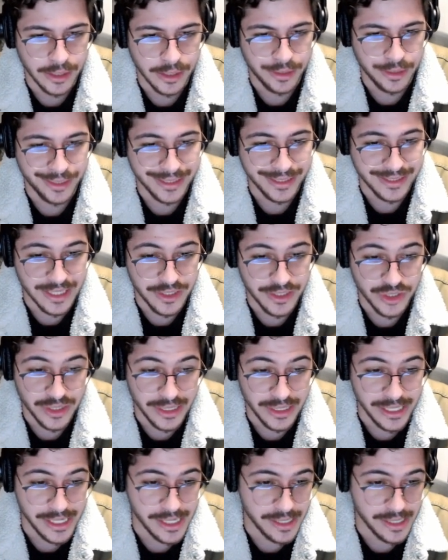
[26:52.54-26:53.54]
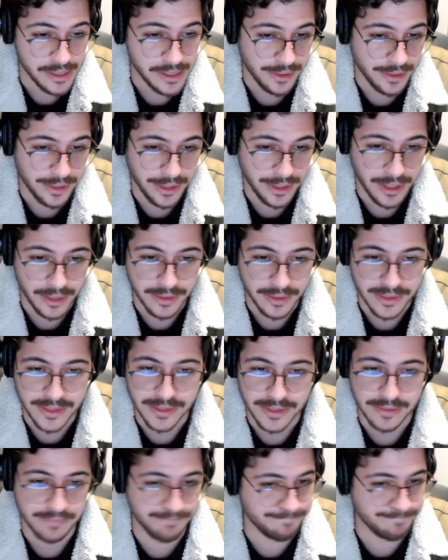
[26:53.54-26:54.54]
essentially
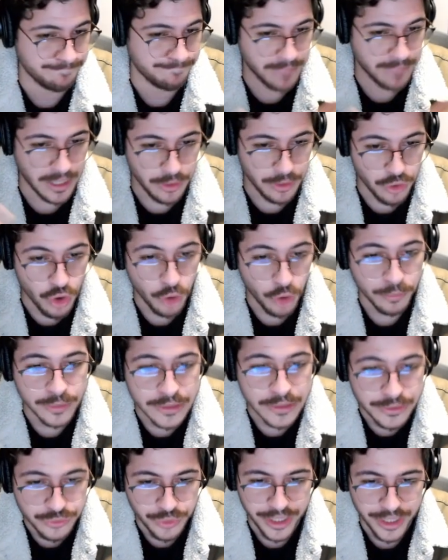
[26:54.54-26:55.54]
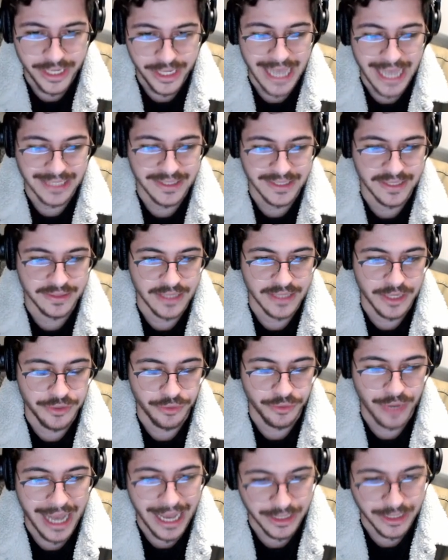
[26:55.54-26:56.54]
it's a normal 3D asset that
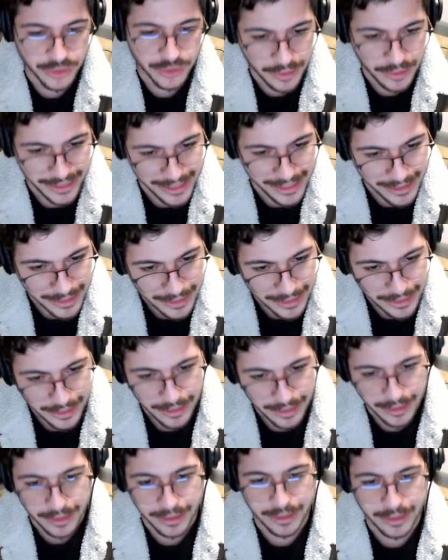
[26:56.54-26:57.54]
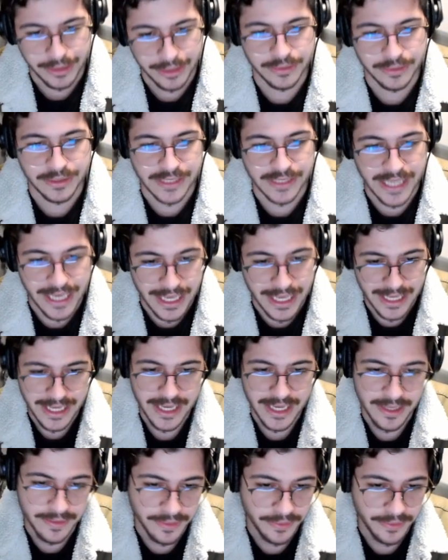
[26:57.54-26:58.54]
you're actually
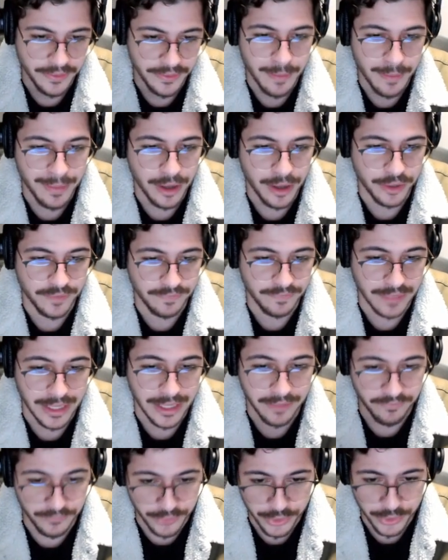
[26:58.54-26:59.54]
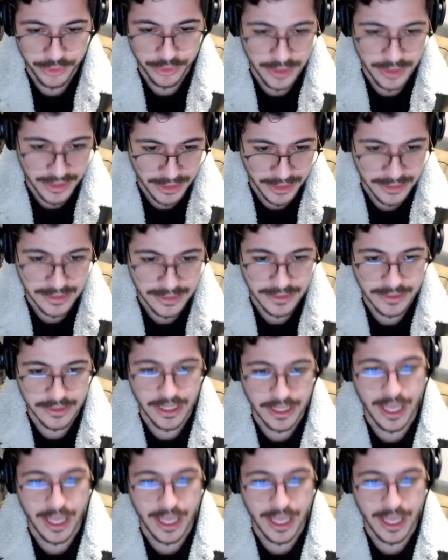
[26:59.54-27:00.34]
taking the amount of like vertex